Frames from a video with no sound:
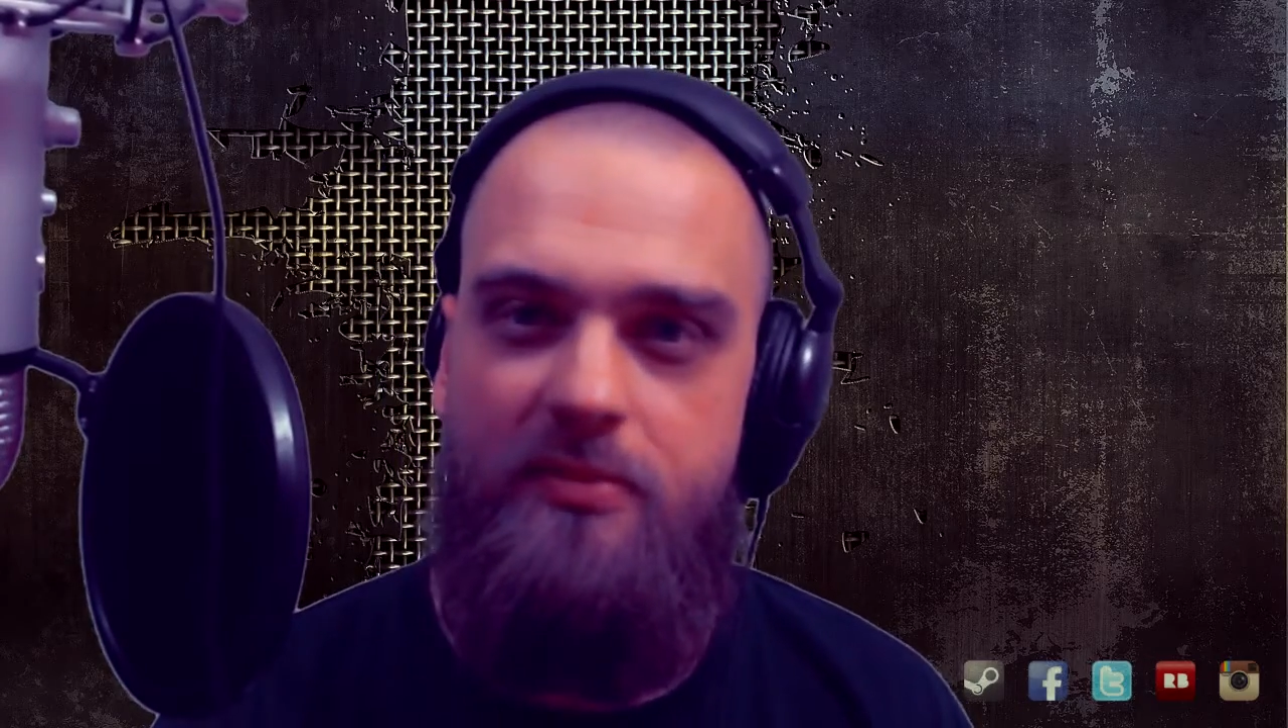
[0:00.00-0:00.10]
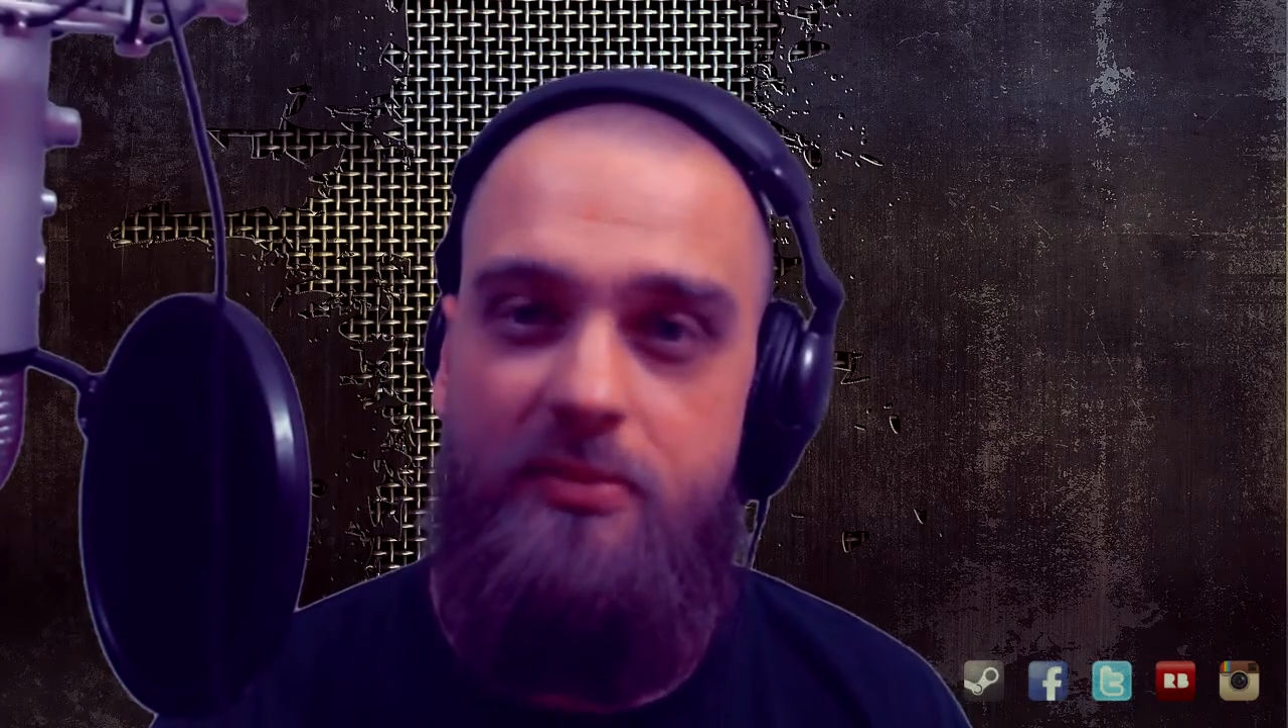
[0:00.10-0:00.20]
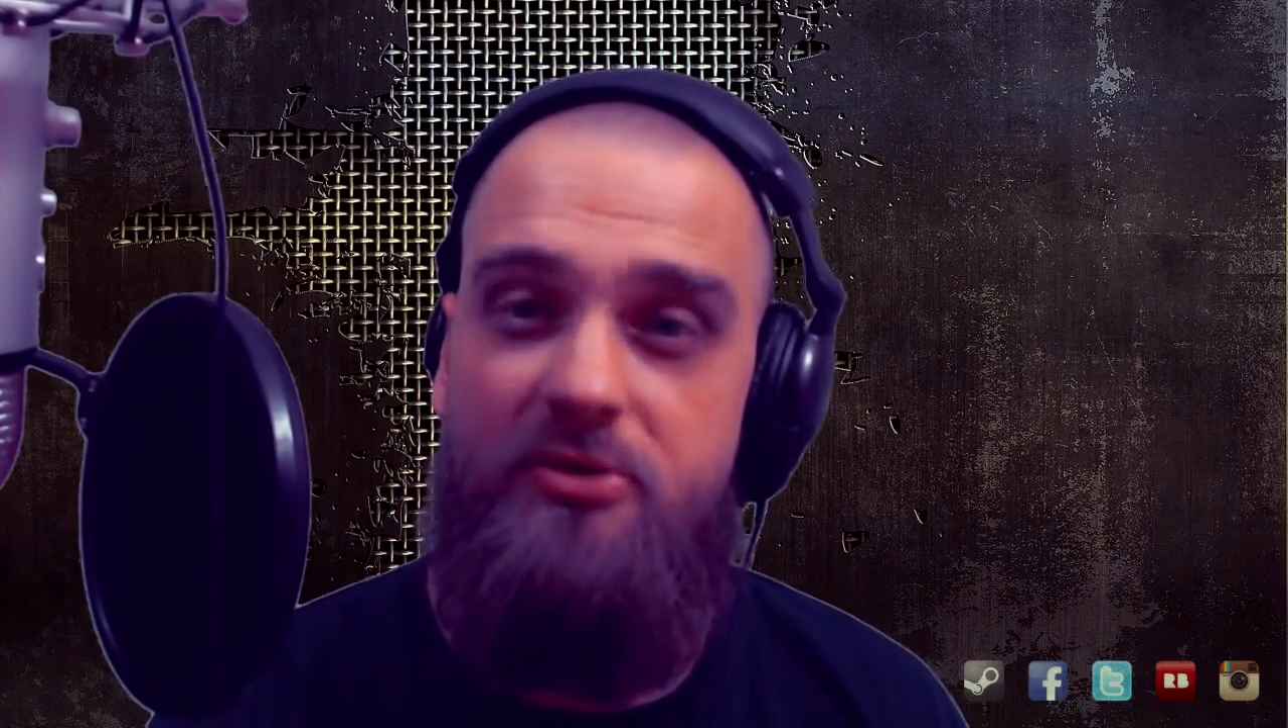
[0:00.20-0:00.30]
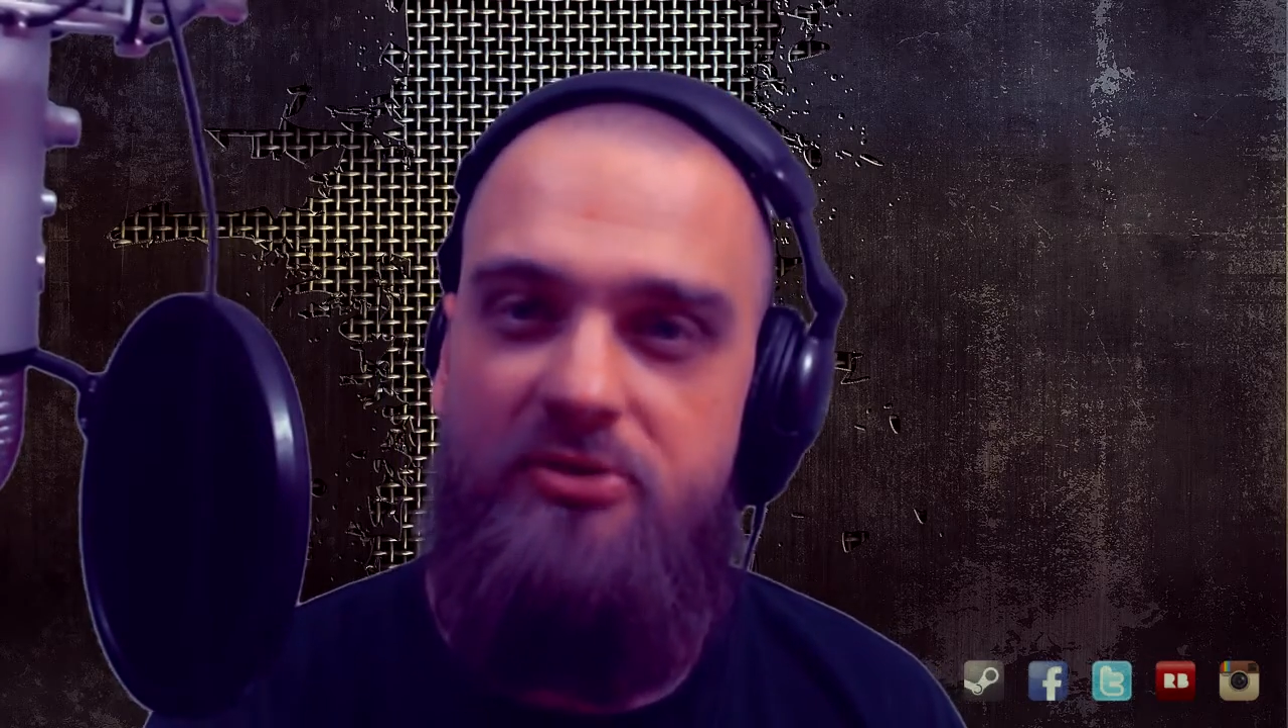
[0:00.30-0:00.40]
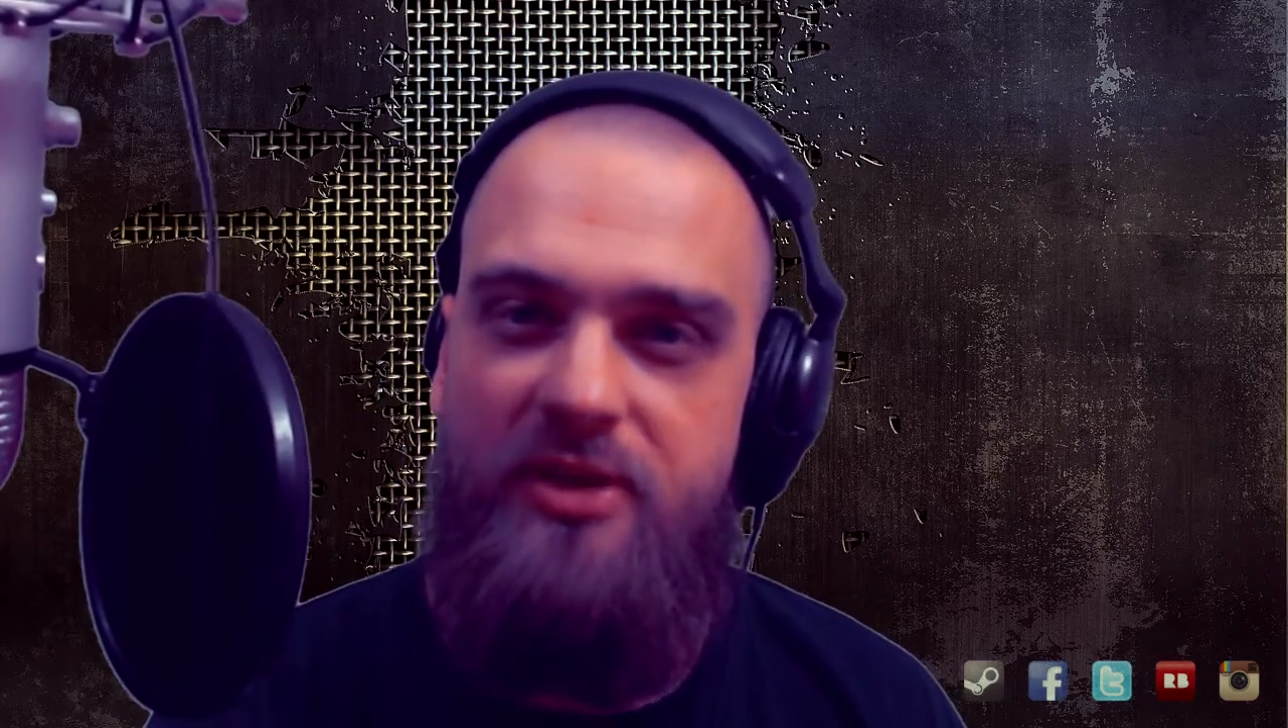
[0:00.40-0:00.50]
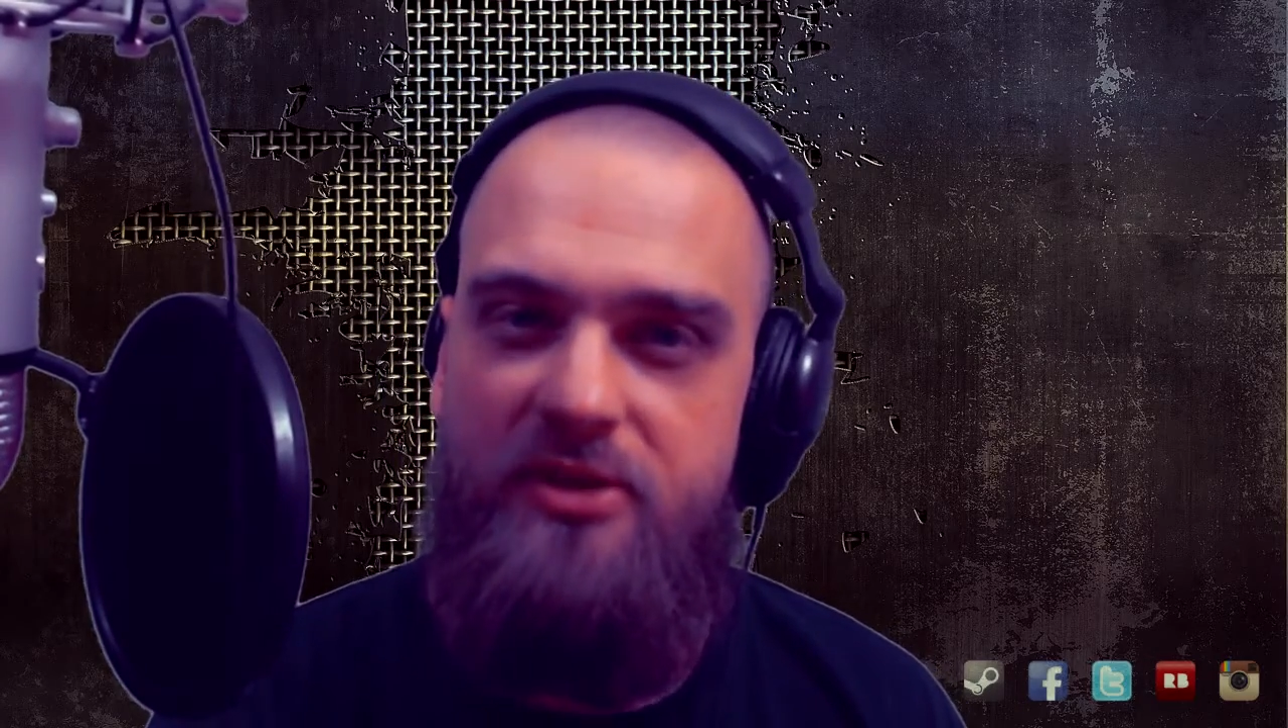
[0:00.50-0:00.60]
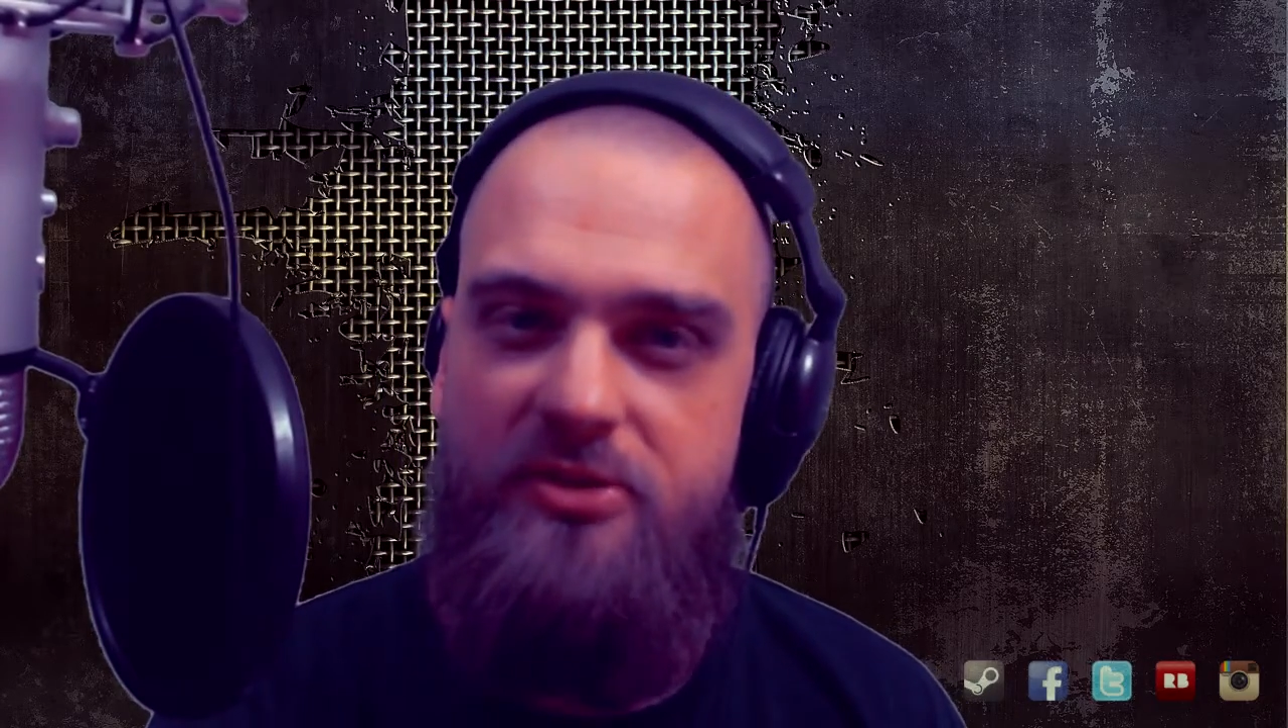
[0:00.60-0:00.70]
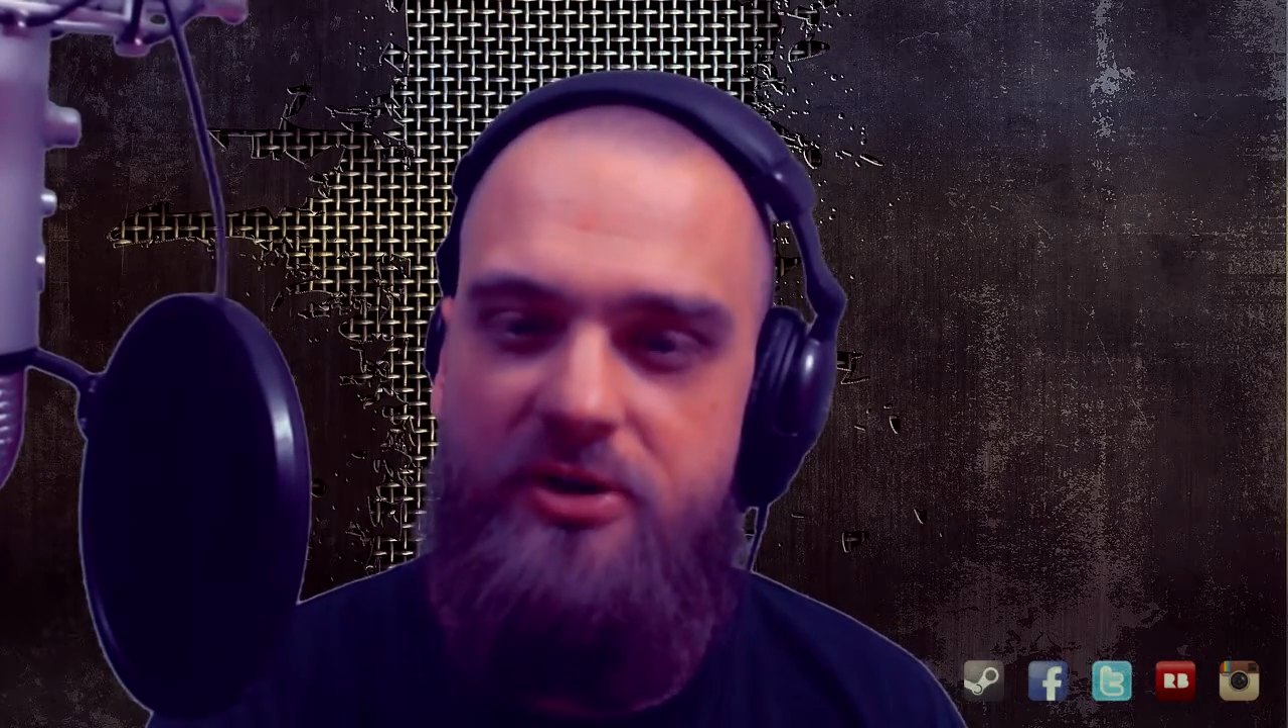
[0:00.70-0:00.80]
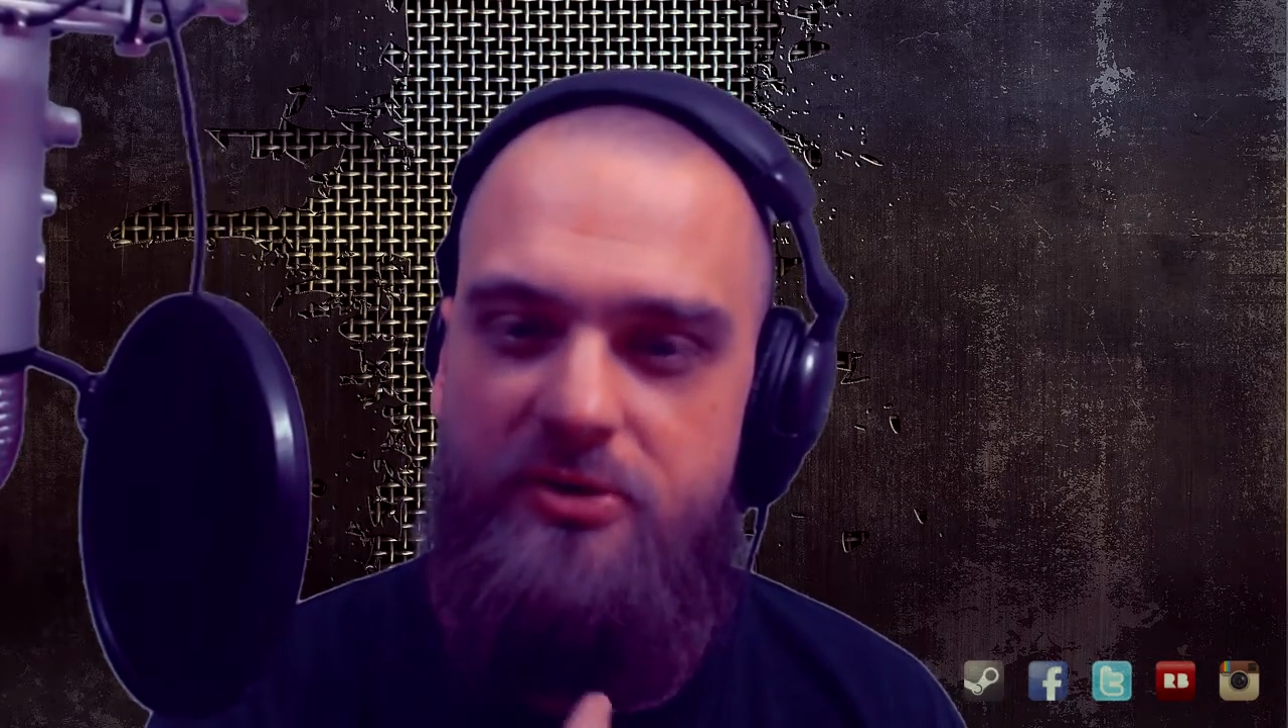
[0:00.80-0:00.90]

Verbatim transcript: Mystery Science Theater